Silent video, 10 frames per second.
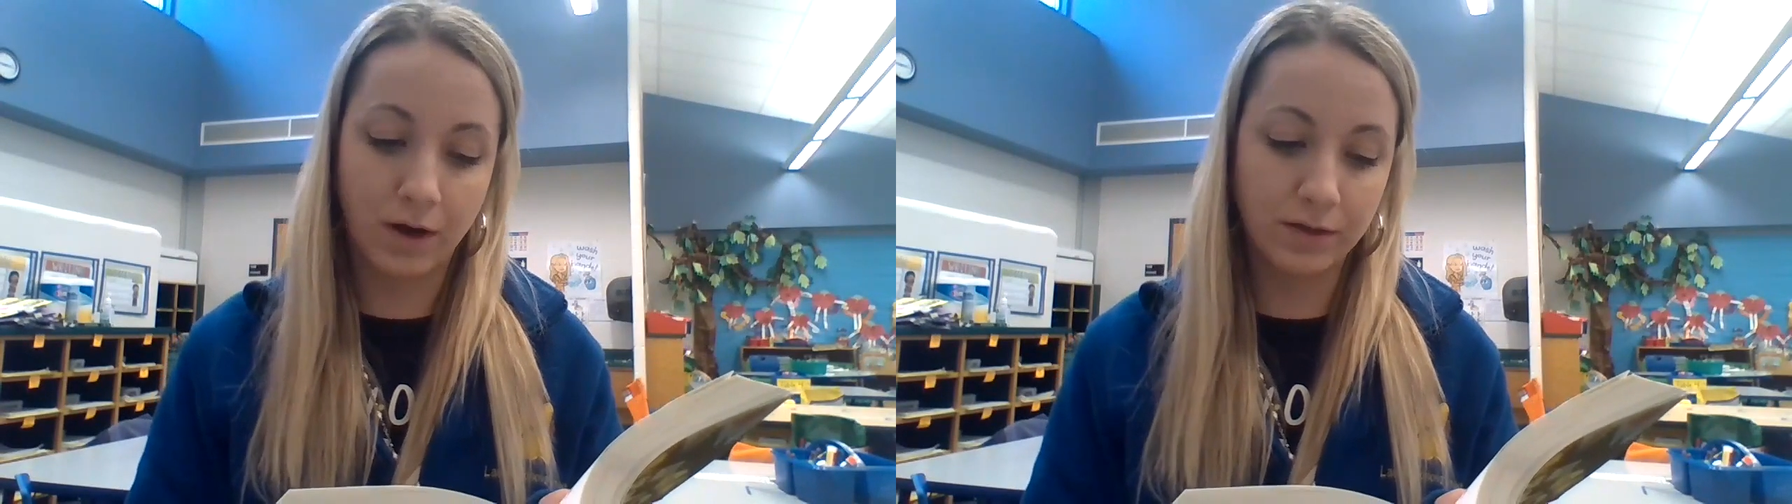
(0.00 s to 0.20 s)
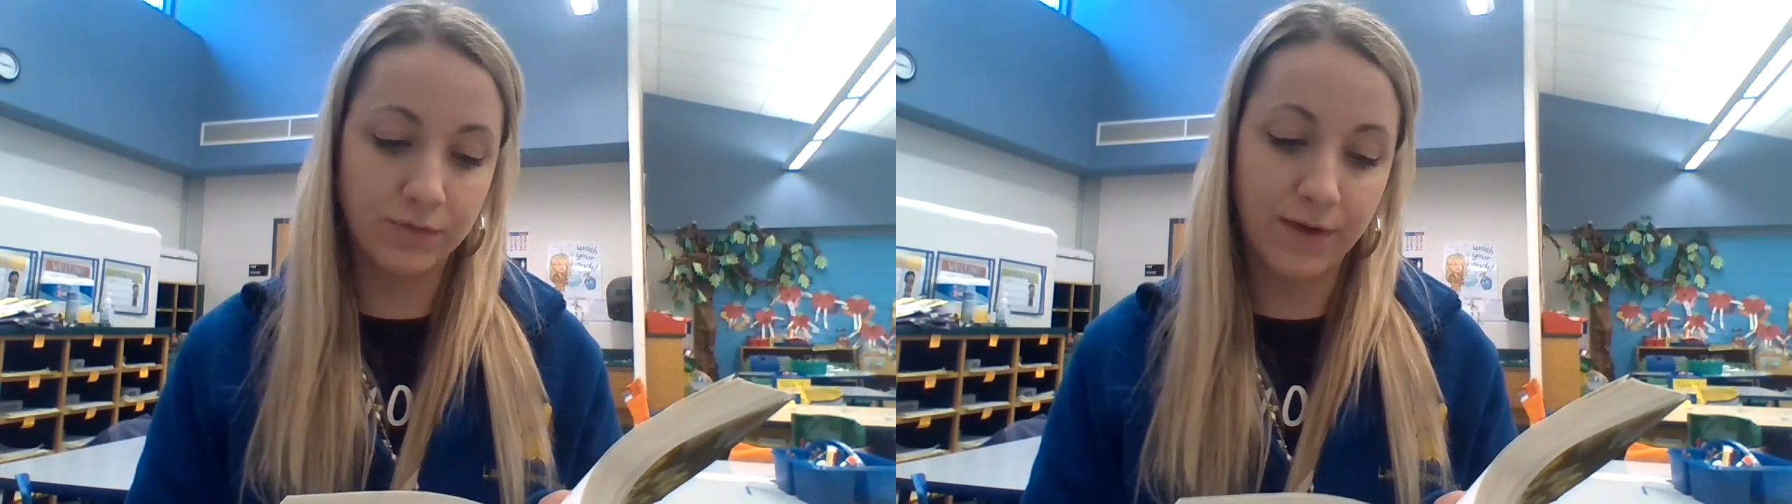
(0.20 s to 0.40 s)

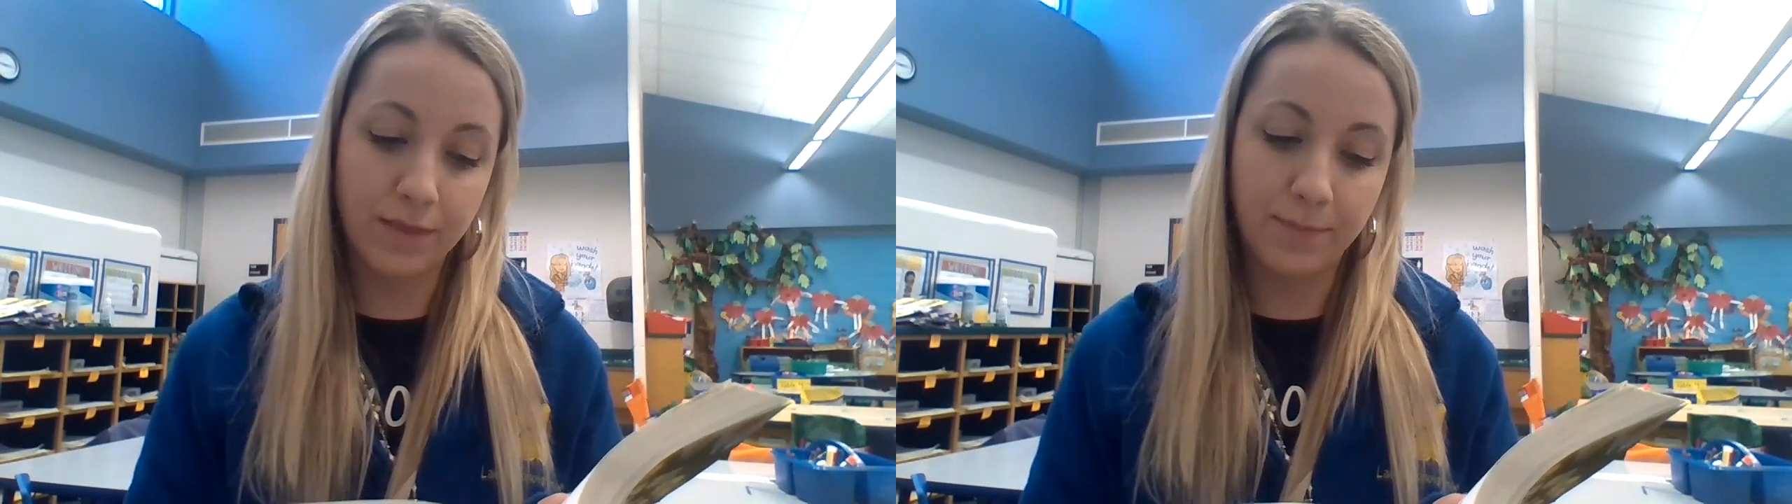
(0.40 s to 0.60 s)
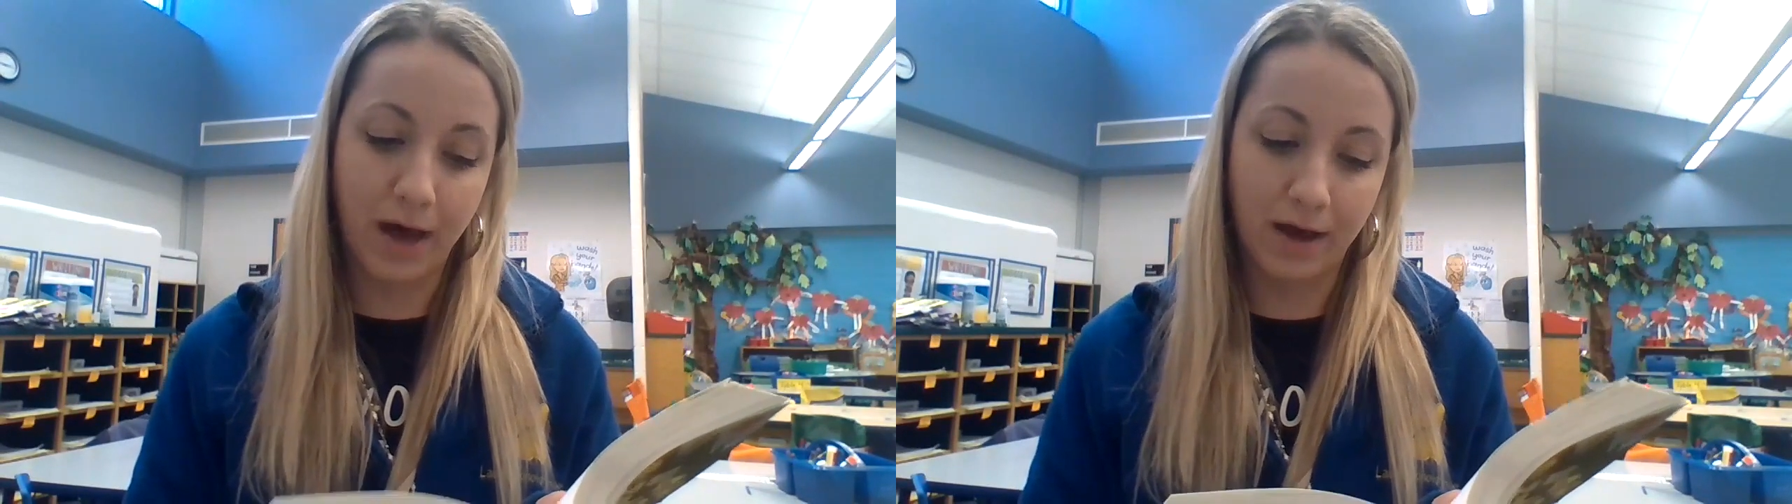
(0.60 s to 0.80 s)
walked
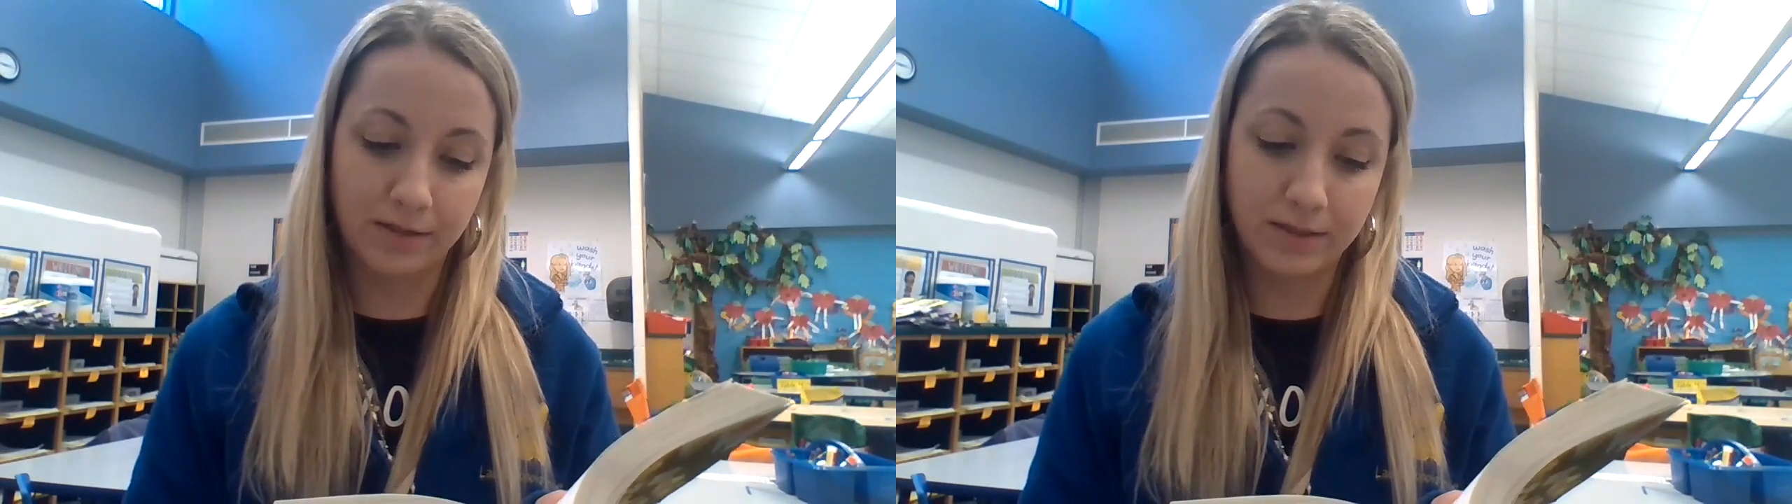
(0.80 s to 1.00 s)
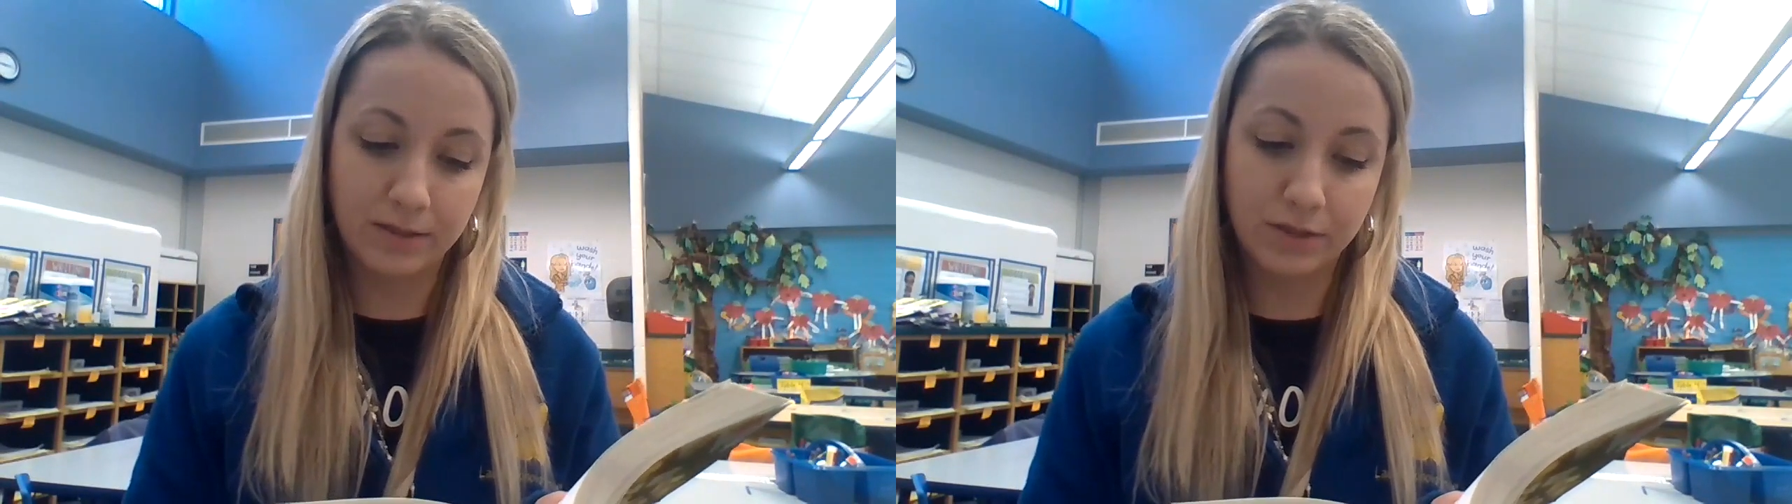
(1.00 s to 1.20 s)
around the
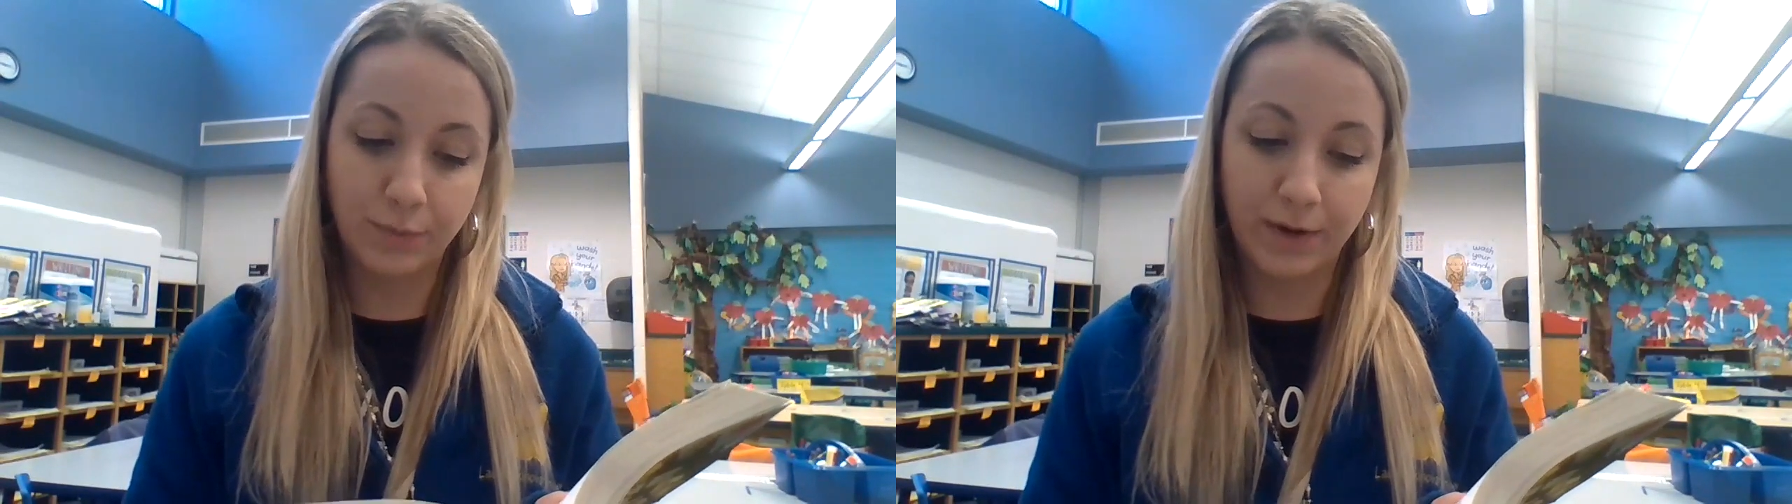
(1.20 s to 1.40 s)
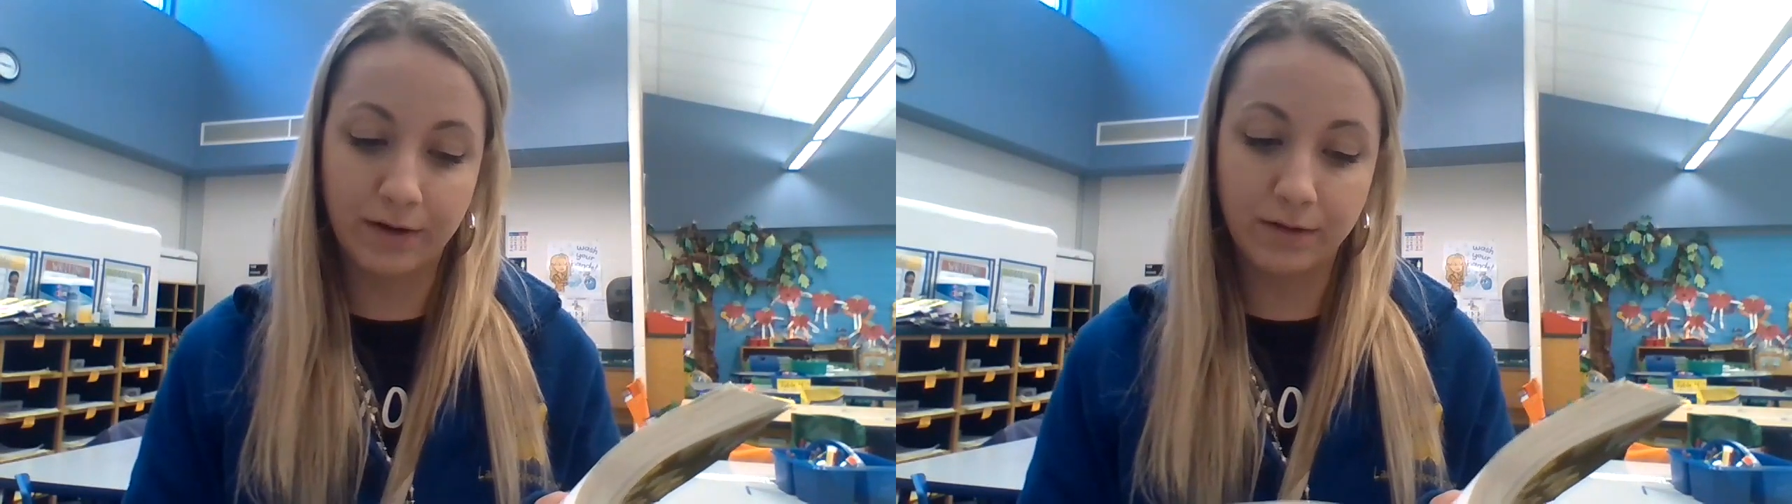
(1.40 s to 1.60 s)
pond
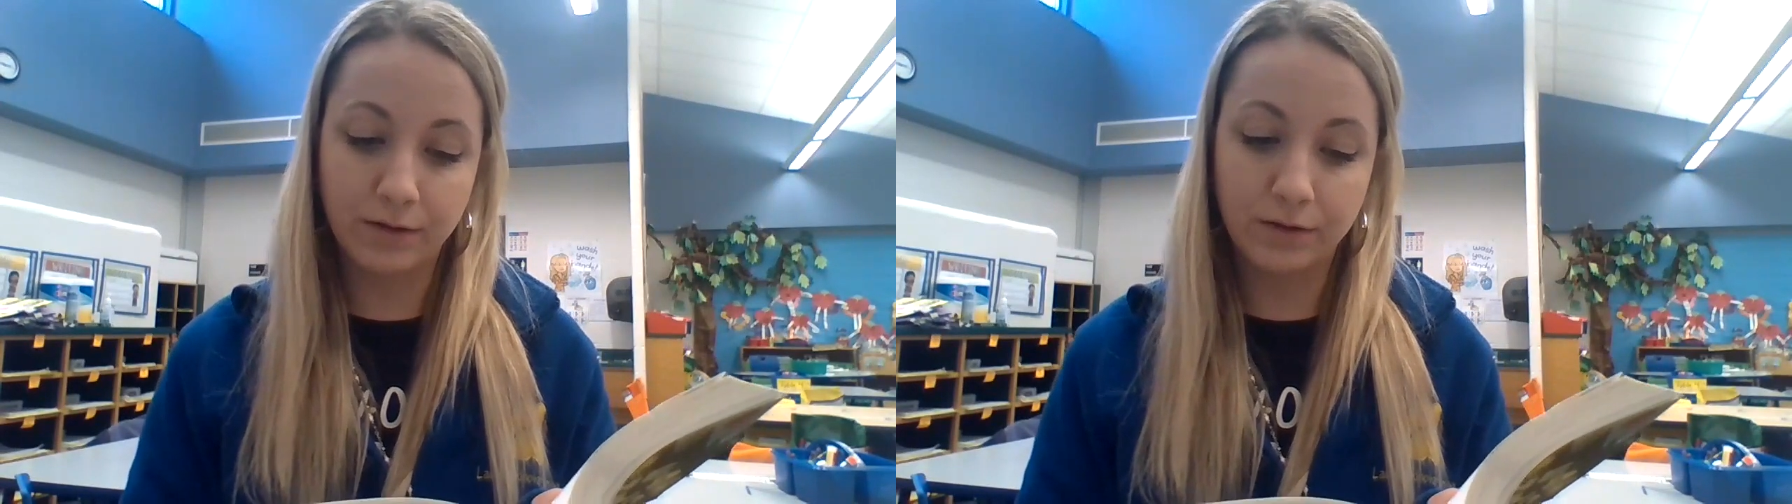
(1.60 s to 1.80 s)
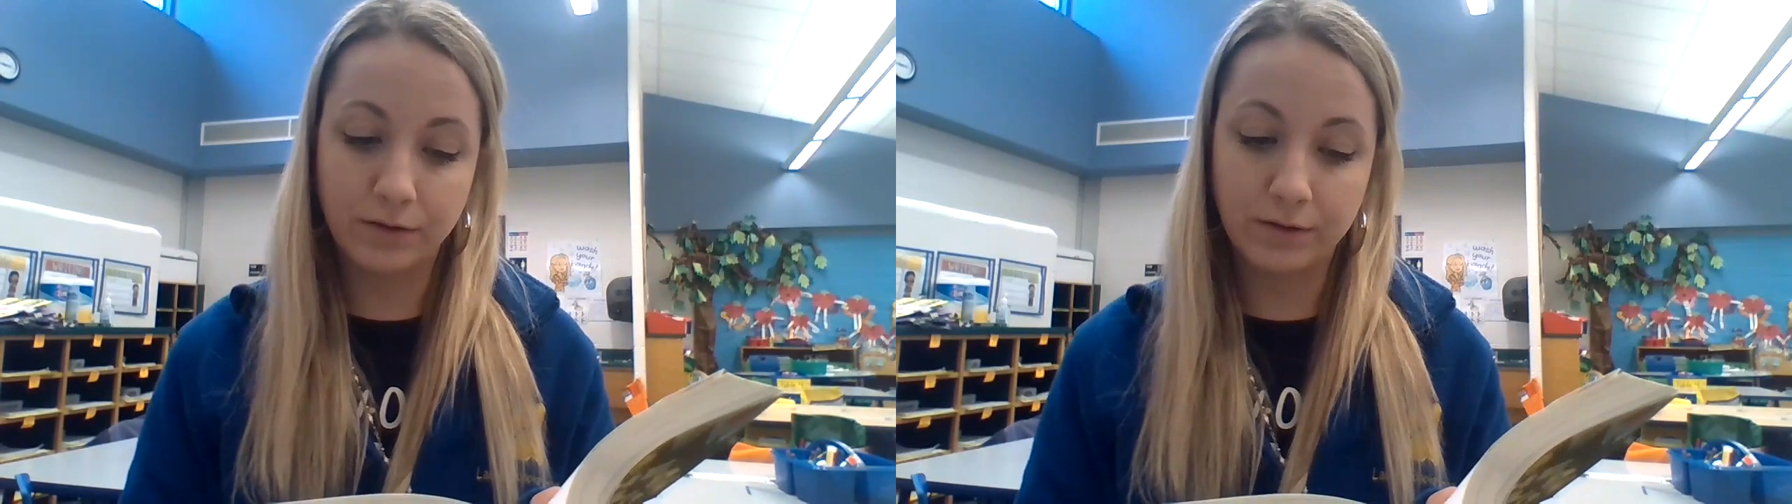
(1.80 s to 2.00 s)
to where